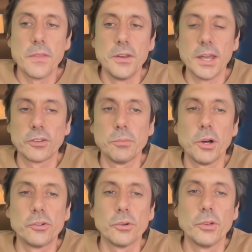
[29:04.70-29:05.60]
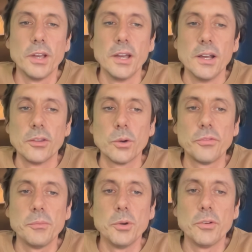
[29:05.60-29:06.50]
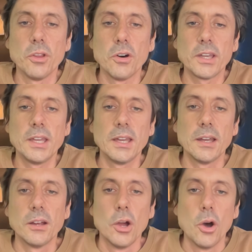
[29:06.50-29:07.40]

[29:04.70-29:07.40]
at the next module. So if we move along here,